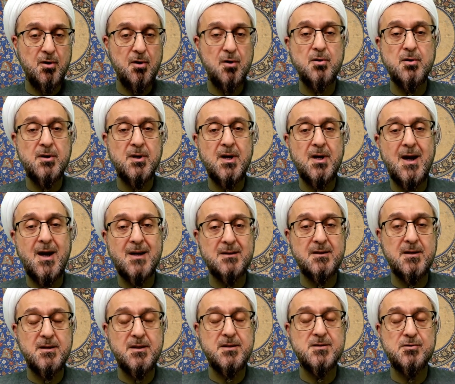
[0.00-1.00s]
on, at
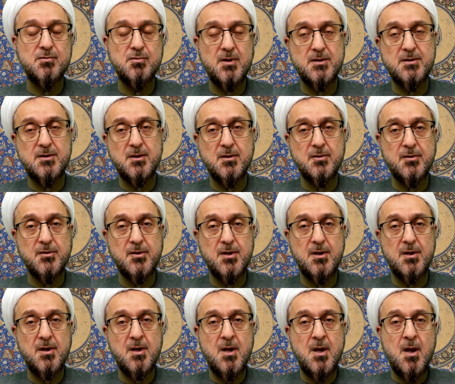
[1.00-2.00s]
least to a
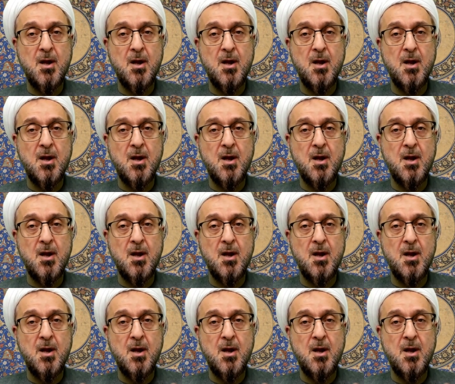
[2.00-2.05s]
degree,